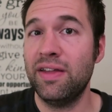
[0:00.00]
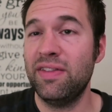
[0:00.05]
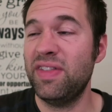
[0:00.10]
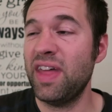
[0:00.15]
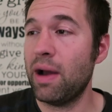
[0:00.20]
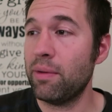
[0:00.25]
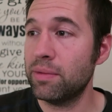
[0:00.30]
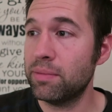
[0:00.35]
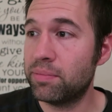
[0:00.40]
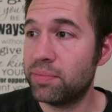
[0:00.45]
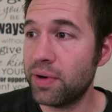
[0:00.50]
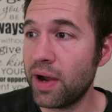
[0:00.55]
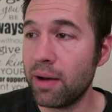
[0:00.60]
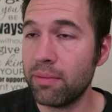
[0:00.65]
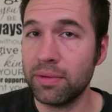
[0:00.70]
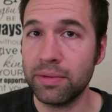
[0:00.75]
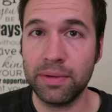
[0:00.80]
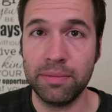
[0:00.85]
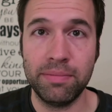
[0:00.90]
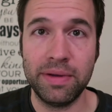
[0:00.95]
that would
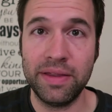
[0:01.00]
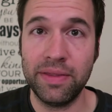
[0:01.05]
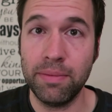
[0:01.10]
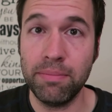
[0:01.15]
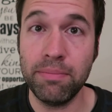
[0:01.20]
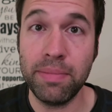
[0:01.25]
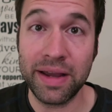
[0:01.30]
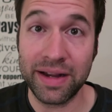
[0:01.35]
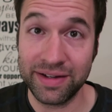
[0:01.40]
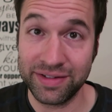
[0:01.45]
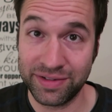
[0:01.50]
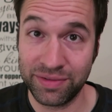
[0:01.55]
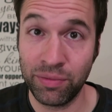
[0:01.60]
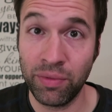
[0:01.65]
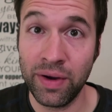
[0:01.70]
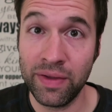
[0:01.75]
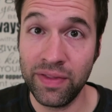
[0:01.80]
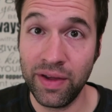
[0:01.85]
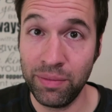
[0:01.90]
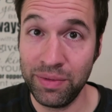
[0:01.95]
probably be the biggest
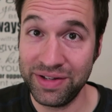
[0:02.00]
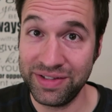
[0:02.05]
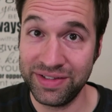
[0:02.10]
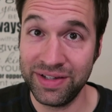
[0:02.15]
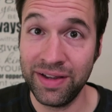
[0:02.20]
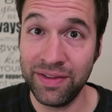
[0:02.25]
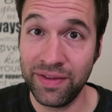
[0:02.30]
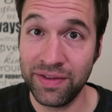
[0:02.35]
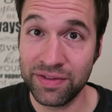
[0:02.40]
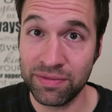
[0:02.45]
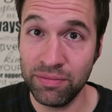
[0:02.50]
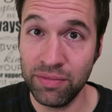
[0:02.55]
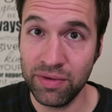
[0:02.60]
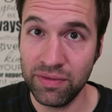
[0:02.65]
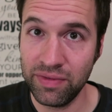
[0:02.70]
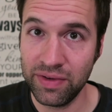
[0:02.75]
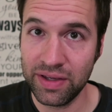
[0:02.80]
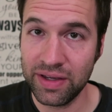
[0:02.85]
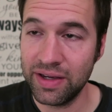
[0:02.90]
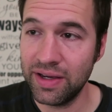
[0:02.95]
one that we see in this
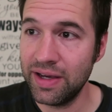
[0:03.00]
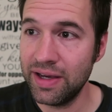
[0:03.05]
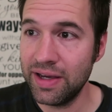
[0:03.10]
movie.